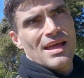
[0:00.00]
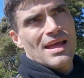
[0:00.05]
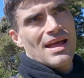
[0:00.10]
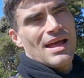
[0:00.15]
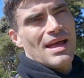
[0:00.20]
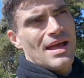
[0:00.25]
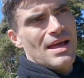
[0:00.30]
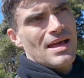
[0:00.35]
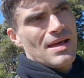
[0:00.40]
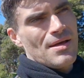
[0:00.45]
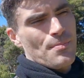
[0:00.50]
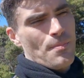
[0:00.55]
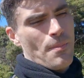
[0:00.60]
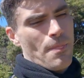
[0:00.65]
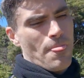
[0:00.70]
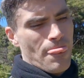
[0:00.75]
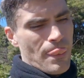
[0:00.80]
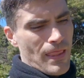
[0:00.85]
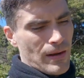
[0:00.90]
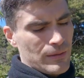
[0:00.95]
I
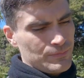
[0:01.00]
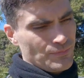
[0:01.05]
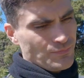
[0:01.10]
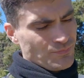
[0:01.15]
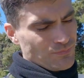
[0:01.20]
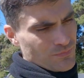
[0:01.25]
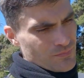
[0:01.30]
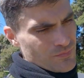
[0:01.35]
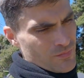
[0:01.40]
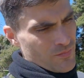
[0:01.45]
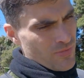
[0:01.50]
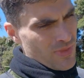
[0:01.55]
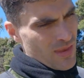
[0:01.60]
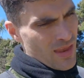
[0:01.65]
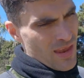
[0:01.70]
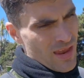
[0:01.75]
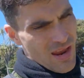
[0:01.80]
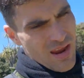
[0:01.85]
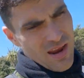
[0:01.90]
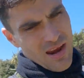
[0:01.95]

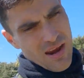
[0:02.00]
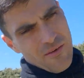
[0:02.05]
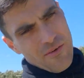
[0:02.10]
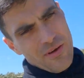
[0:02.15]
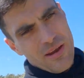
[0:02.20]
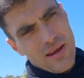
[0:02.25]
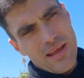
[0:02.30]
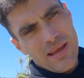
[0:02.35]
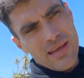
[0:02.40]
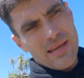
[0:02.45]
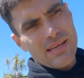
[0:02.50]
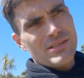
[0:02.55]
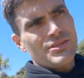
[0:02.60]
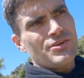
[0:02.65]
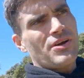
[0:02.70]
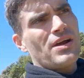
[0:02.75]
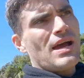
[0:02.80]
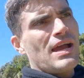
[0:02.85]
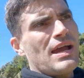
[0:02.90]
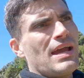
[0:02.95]
really, I guess,
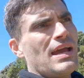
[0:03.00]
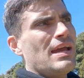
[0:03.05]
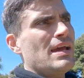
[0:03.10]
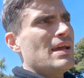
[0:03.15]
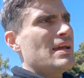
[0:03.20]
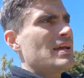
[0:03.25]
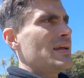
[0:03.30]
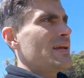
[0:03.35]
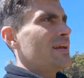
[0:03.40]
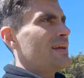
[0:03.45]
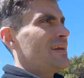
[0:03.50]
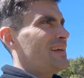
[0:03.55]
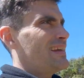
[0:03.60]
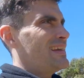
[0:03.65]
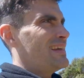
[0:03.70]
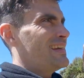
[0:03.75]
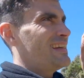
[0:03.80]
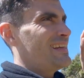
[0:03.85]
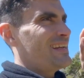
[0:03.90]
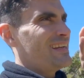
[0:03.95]
try
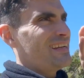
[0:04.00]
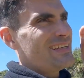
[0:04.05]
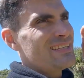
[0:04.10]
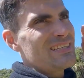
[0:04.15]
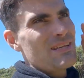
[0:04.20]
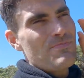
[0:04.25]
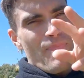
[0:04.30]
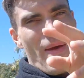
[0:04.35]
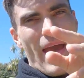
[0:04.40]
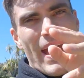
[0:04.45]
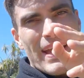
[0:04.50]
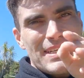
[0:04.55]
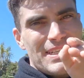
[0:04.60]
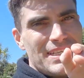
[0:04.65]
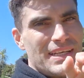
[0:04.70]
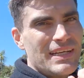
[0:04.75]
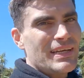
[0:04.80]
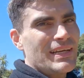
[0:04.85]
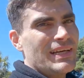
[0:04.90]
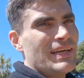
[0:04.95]
to package
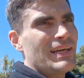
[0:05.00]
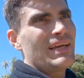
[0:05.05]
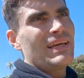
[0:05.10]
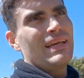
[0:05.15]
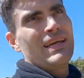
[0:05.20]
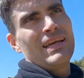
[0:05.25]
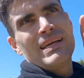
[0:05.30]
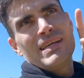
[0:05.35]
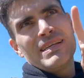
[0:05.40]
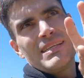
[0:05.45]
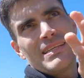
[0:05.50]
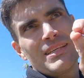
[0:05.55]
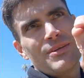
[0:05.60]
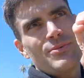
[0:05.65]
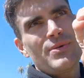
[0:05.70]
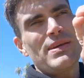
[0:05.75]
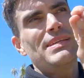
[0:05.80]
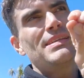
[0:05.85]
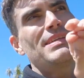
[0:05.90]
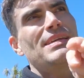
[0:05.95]
it,
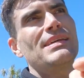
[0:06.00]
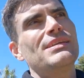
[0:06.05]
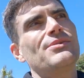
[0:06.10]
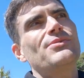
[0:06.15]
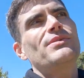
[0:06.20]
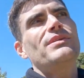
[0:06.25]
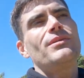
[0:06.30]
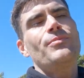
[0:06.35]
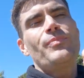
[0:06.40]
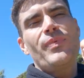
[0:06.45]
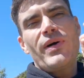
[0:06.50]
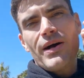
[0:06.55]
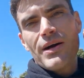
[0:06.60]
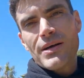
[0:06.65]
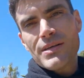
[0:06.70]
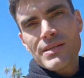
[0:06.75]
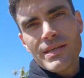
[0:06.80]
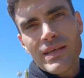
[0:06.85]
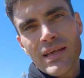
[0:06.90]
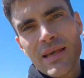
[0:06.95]
squeeze it into a little
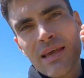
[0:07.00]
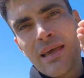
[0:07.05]
box,